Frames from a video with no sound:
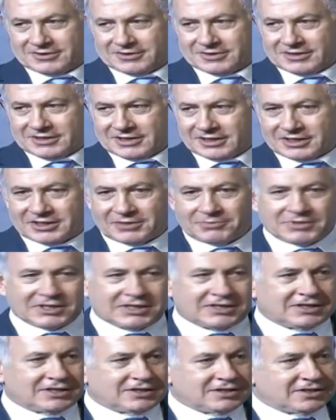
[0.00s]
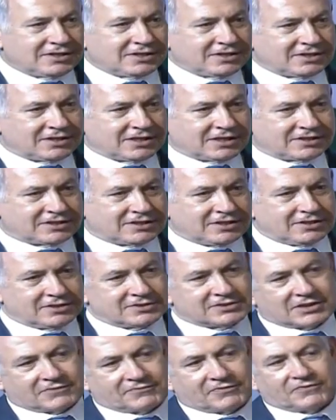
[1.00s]
a committee that deals
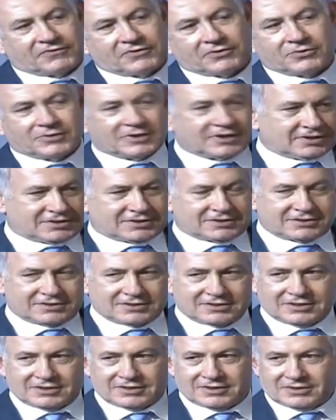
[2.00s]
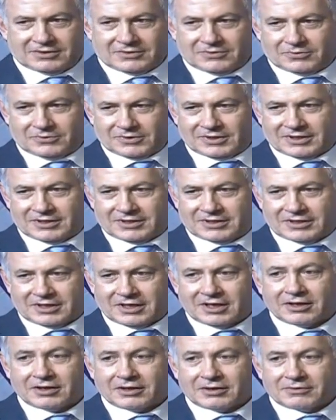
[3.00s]
every few weeks with
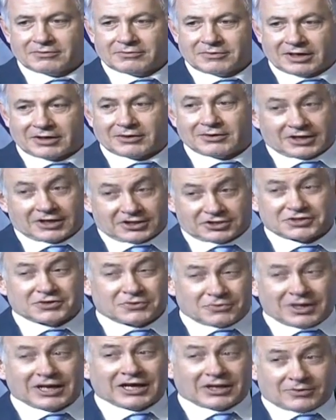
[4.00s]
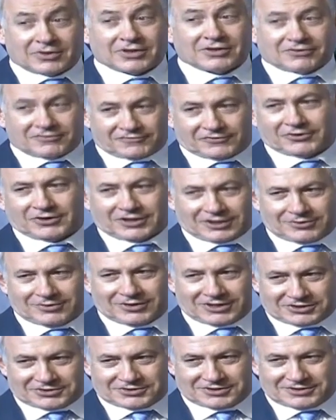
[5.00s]
regulation, really with
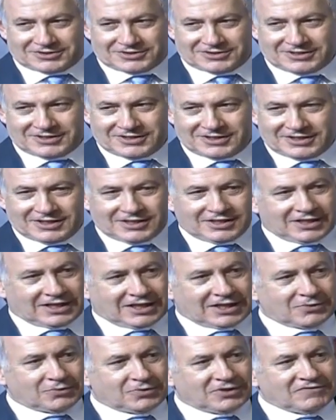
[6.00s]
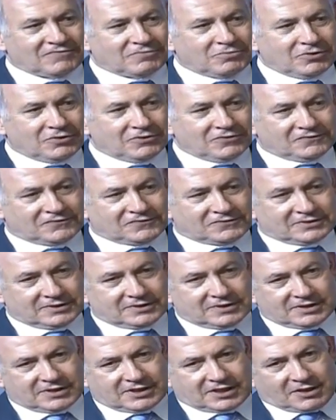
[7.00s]
over-regulation. And we've moved
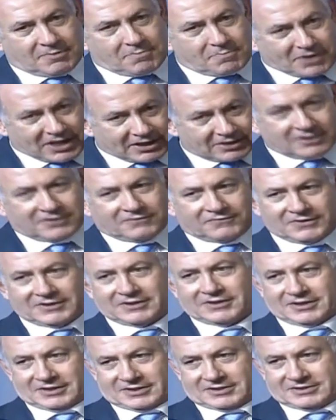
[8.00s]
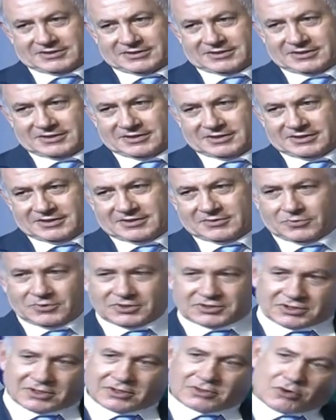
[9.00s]
the competitive index, which
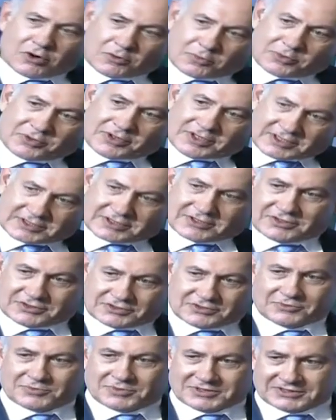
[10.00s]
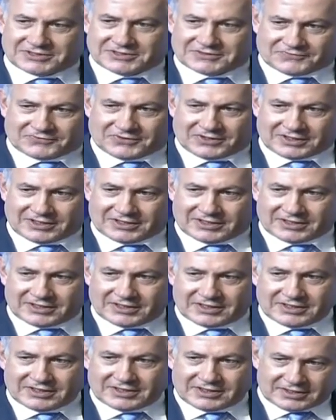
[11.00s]
incorporates also business-friendly
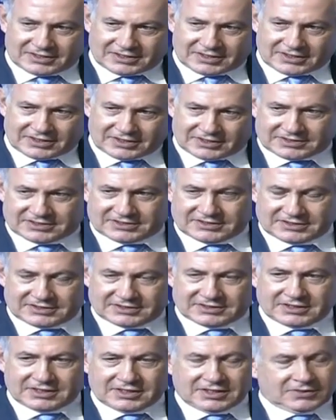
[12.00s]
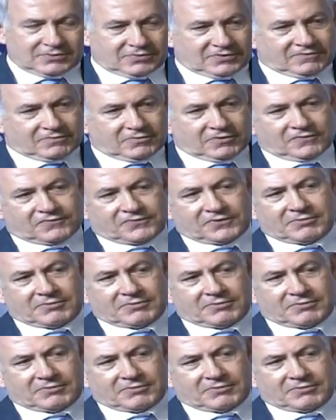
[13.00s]
indices. We've moved from